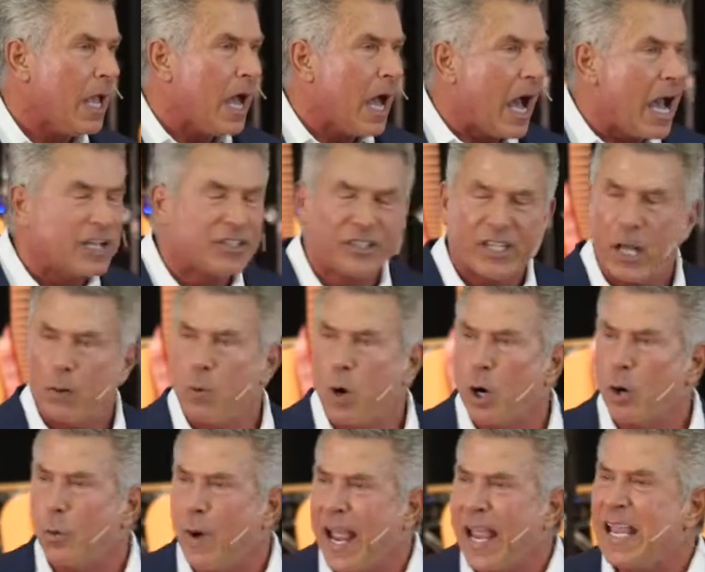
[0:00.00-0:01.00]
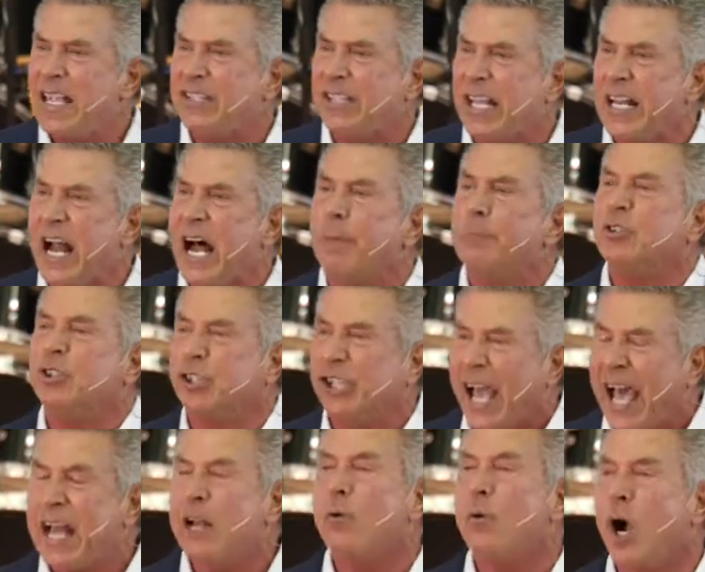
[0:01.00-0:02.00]
I said, We're raising up
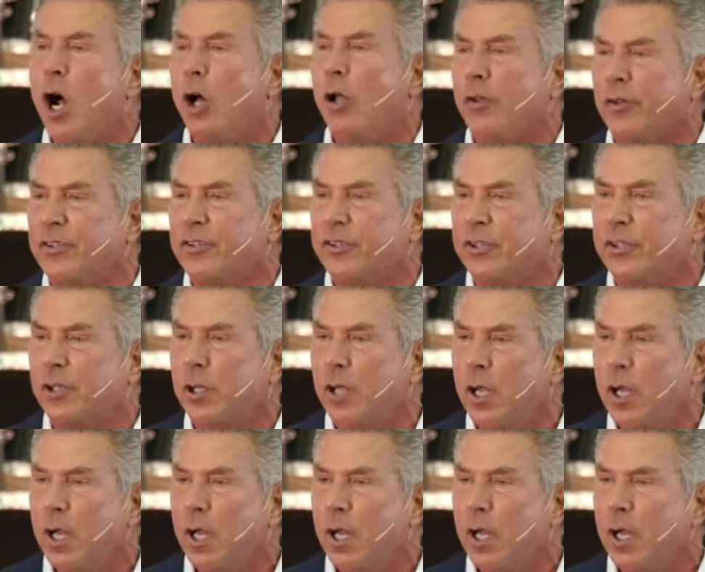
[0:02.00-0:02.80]
generals.